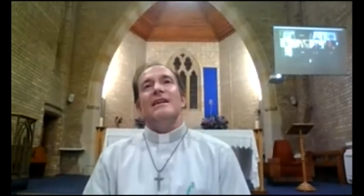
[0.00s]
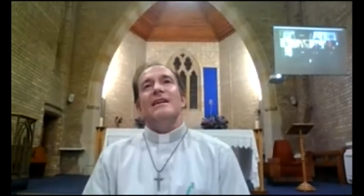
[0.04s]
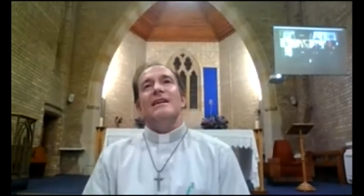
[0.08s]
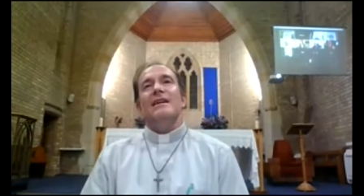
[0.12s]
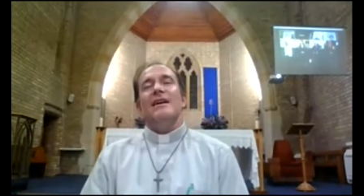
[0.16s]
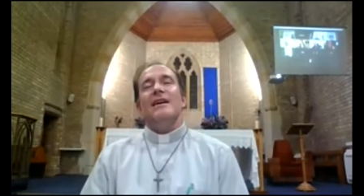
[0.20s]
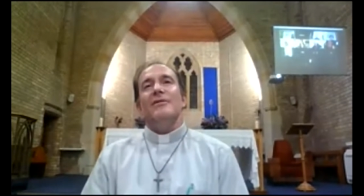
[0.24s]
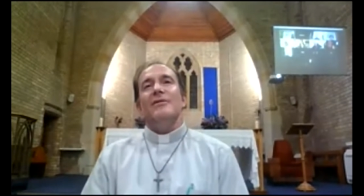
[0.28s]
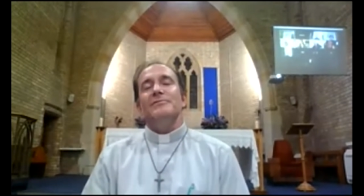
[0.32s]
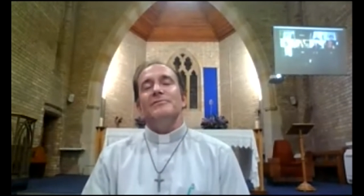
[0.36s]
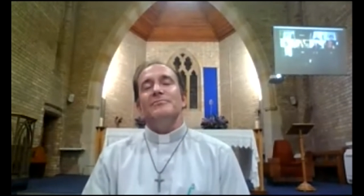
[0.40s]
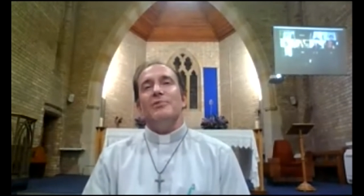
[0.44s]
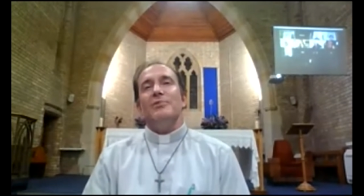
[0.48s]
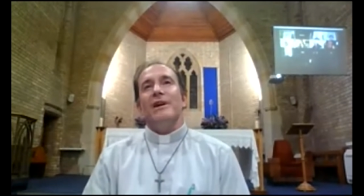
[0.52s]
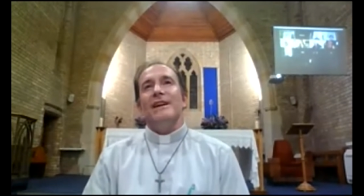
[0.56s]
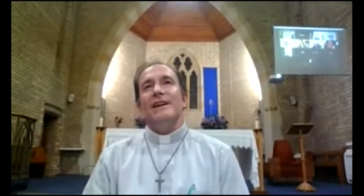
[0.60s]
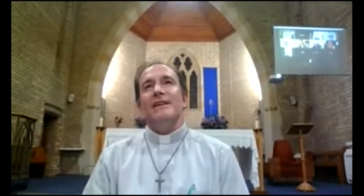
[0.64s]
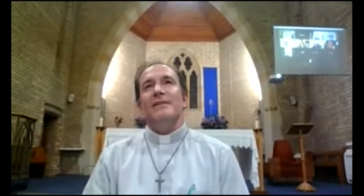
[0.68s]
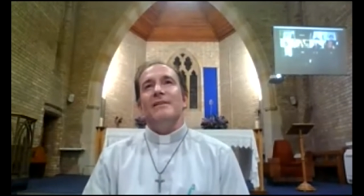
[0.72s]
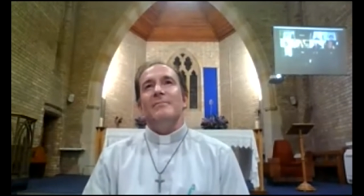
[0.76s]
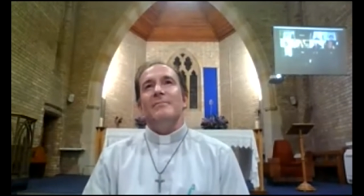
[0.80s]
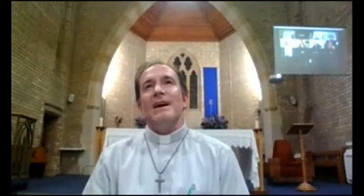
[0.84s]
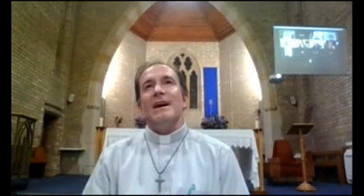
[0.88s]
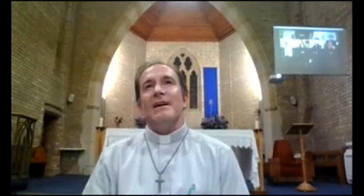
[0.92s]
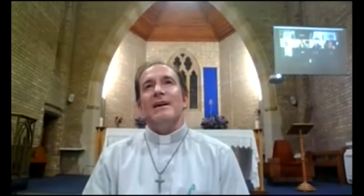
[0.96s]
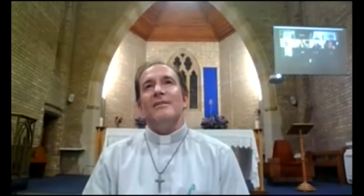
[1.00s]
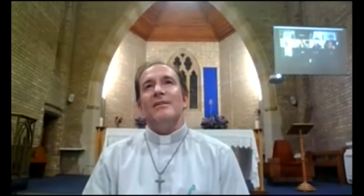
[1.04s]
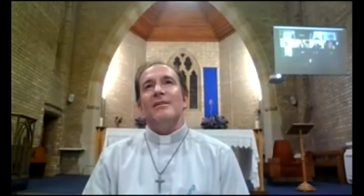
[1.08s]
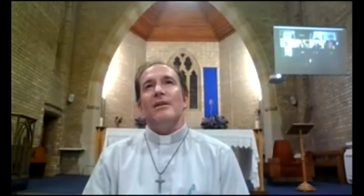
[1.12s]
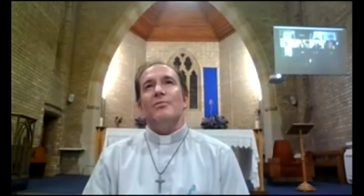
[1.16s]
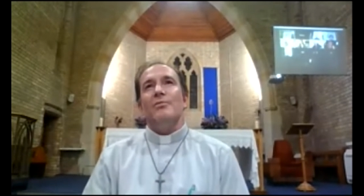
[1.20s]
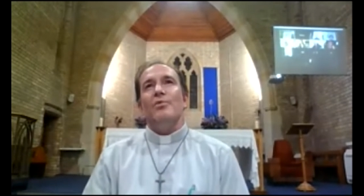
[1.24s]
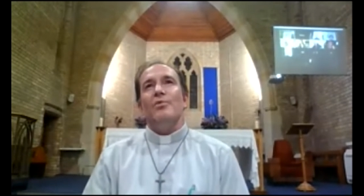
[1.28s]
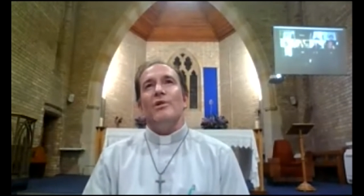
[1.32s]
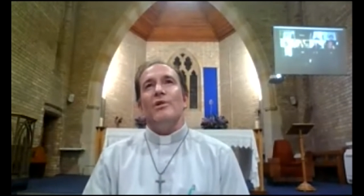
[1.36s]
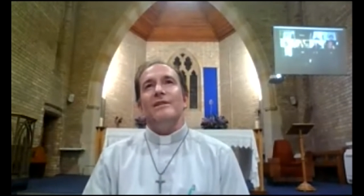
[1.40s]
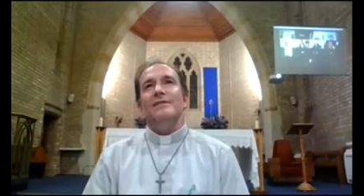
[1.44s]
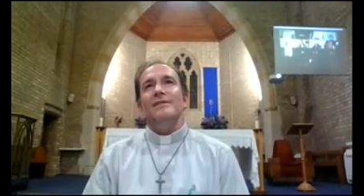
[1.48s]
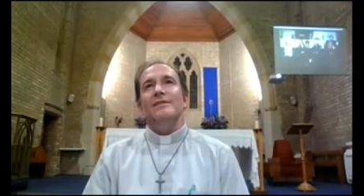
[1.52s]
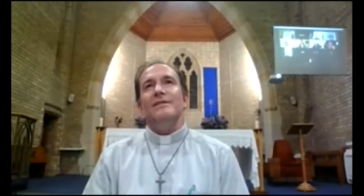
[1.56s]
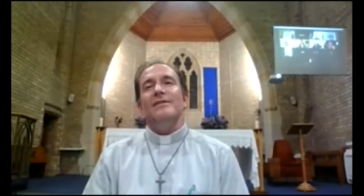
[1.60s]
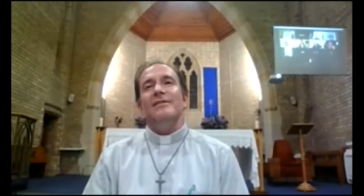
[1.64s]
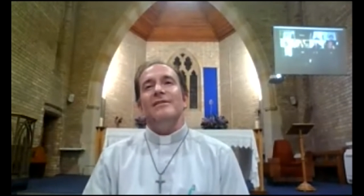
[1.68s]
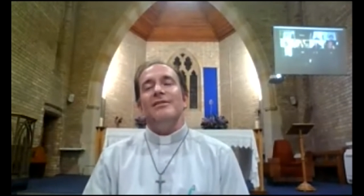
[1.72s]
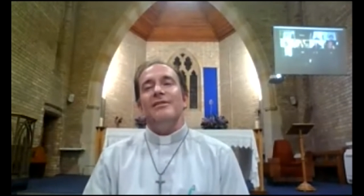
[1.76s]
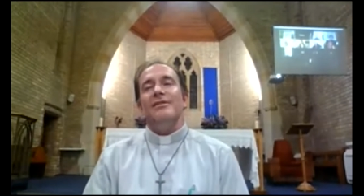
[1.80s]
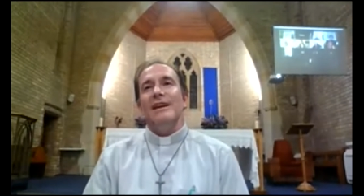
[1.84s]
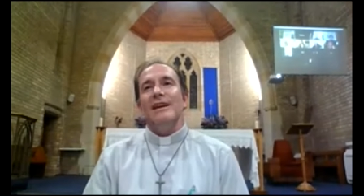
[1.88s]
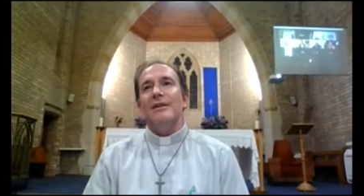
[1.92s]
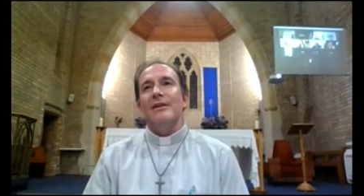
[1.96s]
I was praying about like, what do you
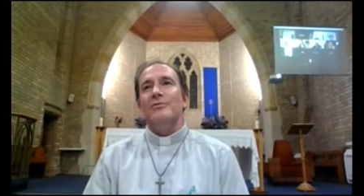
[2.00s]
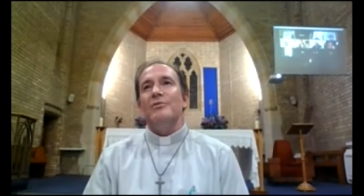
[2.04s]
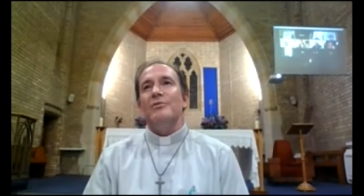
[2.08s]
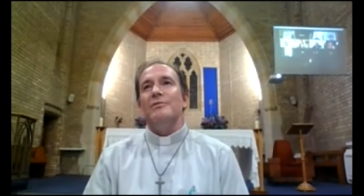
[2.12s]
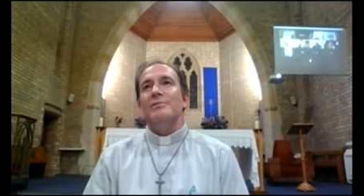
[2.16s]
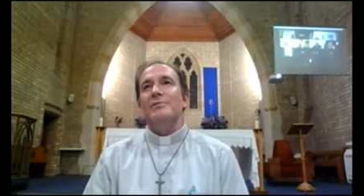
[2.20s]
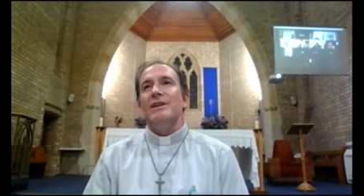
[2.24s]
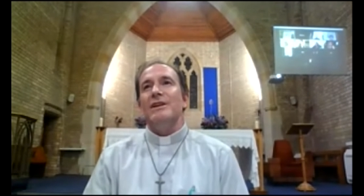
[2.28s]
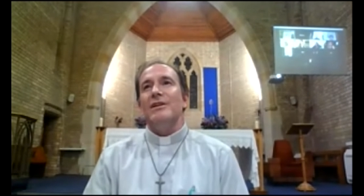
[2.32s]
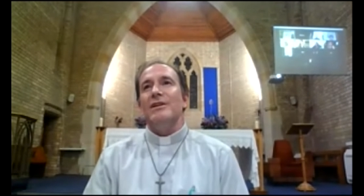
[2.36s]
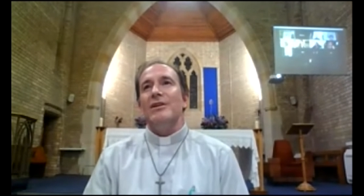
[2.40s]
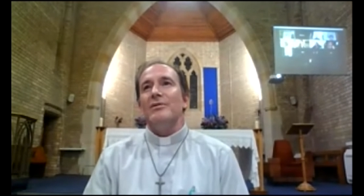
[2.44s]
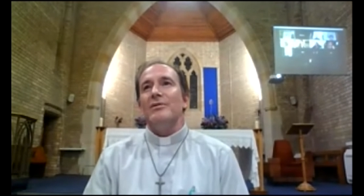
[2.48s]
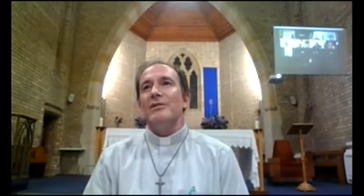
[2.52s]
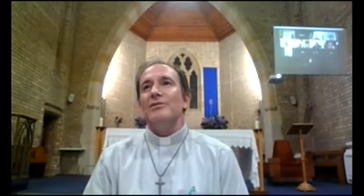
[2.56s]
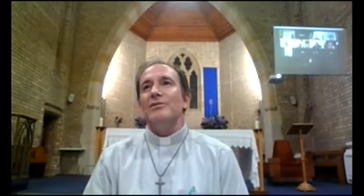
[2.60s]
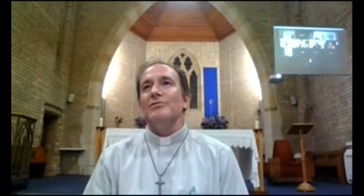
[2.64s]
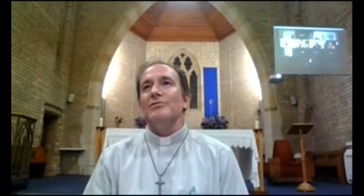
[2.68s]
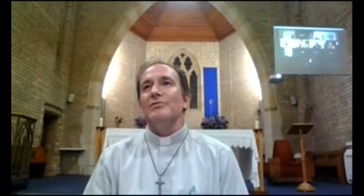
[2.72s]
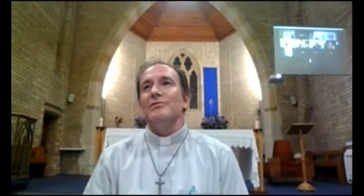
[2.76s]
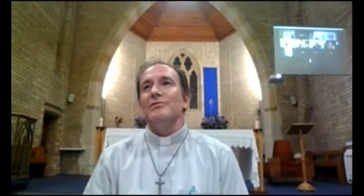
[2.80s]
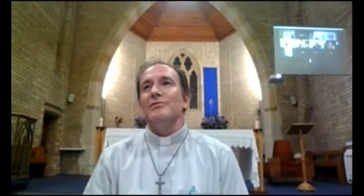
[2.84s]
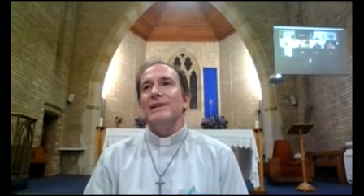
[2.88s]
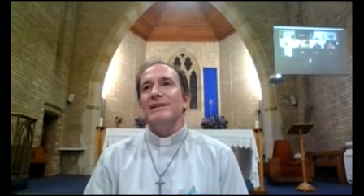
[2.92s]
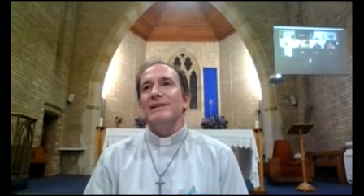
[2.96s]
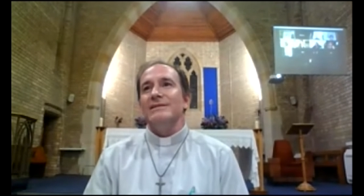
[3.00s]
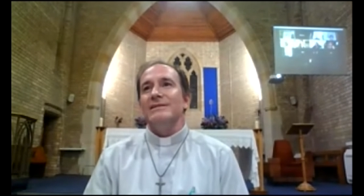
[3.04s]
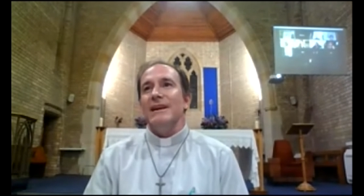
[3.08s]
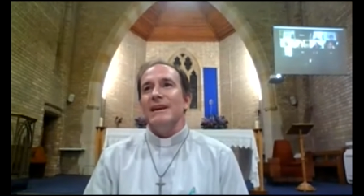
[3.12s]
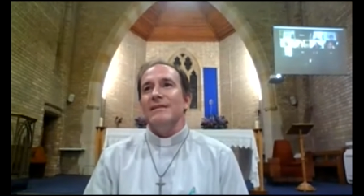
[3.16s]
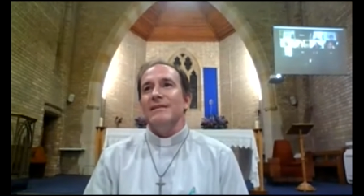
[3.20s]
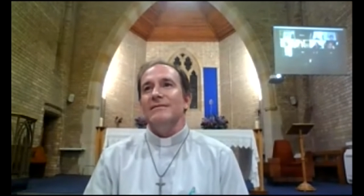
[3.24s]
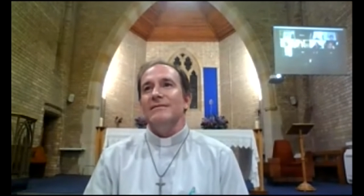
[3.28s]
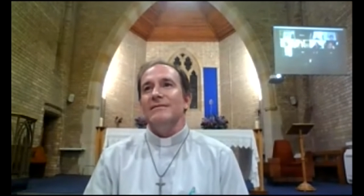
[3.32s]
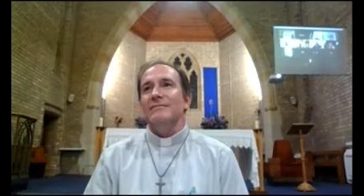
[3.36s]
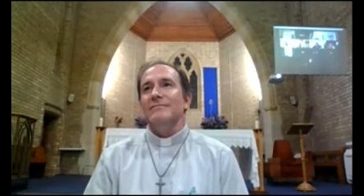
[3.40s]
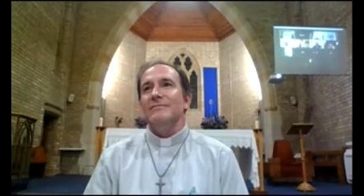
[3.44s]
think would be going through his head?